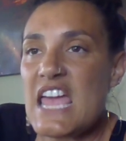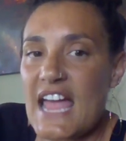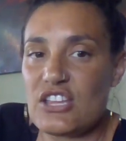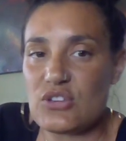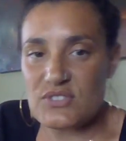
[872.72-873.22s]

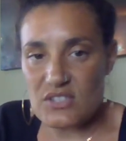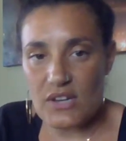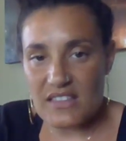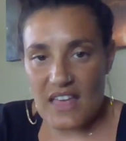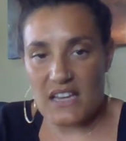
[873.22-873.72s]
and you still
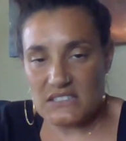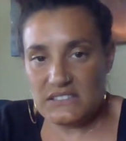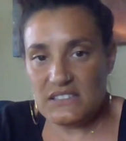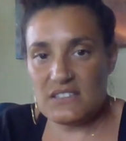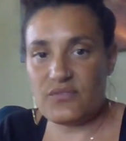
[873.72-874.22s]
get that
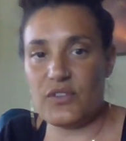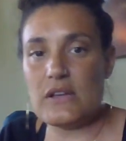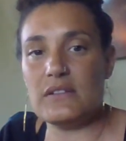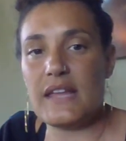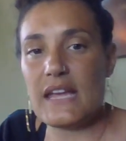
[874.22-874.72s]
uh,
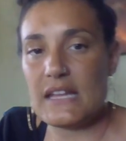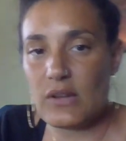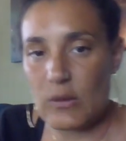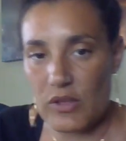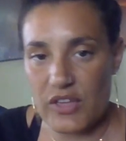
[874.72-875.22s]

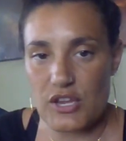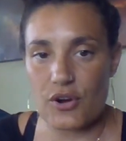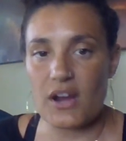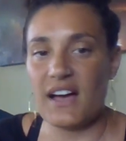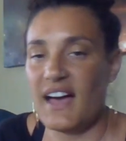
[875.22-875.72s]
feeling within
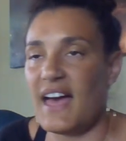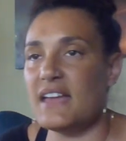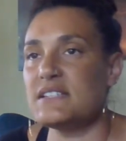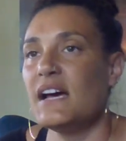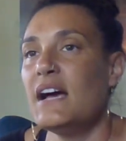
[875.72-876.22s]
your
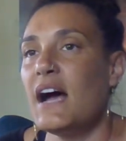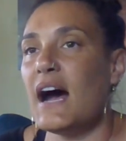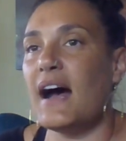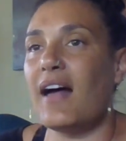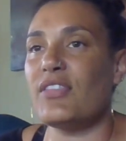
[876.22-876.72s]
gut,
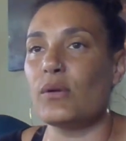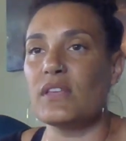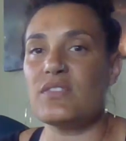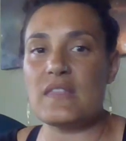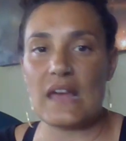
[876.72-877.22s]
uh, the
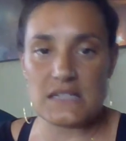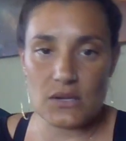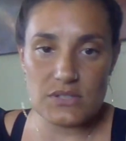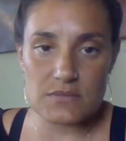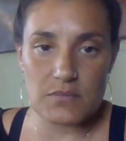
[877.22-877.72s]
only thing that
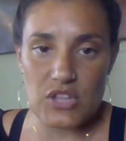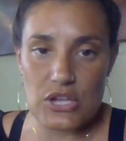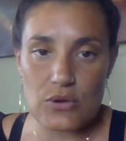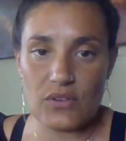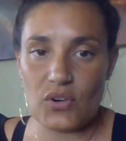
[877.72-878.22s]
tells the
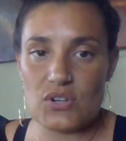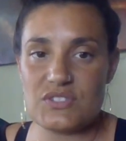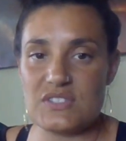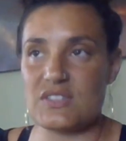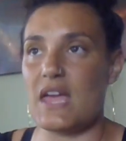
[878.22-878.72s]

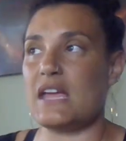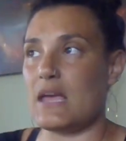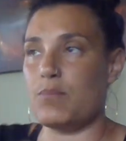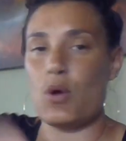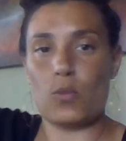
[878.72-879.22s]
universe is like
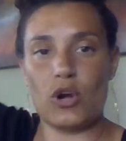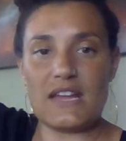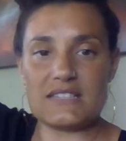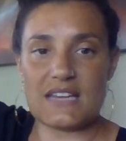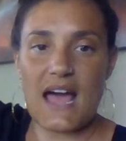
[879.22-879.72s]
it
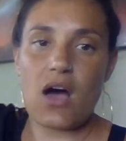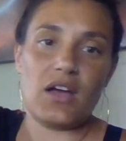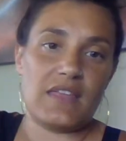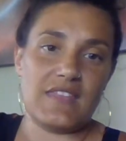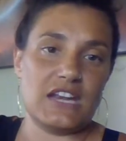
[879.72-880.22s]
boomerangs it
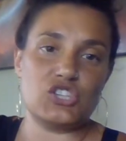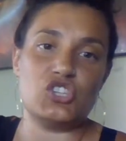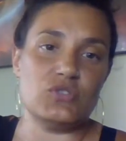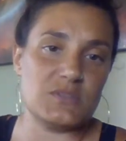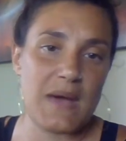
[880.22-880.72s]
out and then it
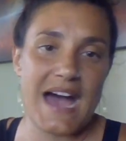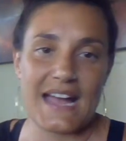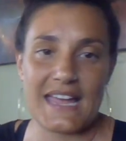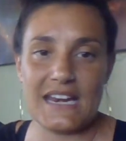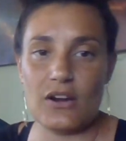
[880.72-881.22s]
shoots
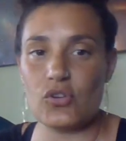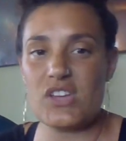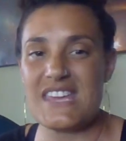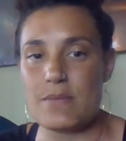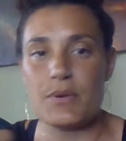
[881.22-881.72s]
back and it'll
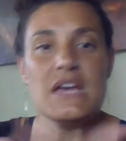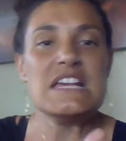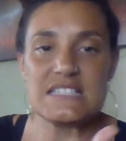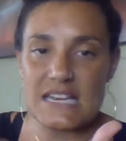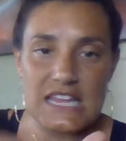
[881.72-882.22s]
keep
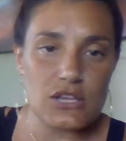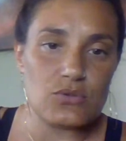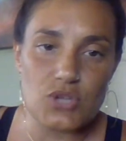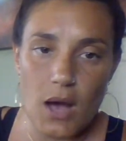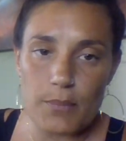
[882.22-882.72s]
sending
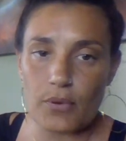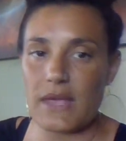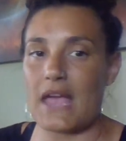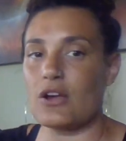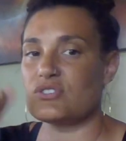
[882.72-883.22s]
you
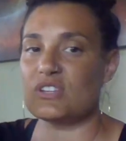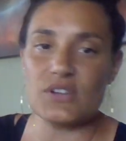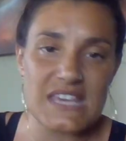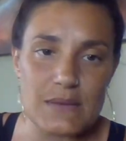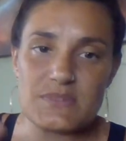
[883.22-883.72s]
doppelgangers. It'll
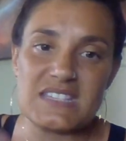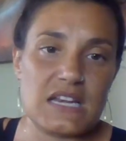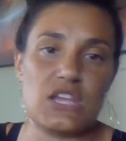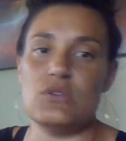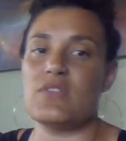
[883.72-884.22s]
keep
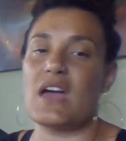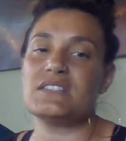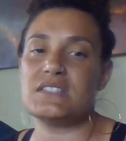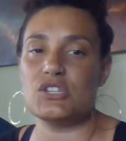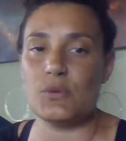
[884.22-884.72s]
sending you that
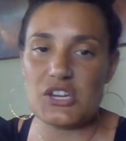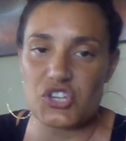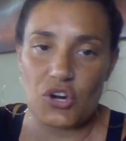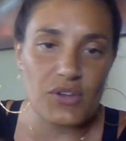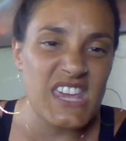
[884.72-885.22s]

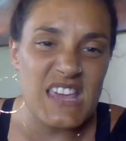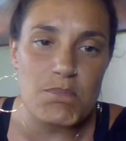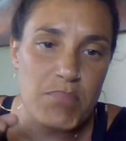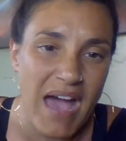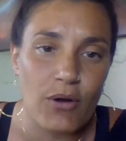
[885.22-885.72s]
situation. It'll
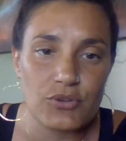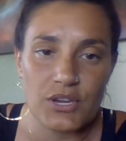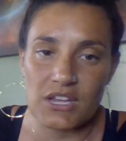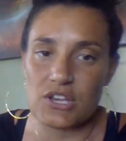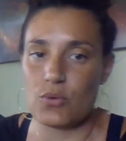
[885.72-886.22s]
keep
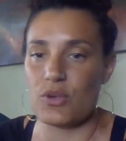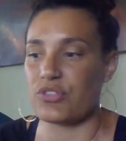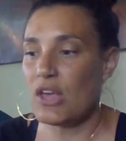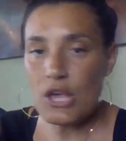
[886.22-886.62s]
pounding you with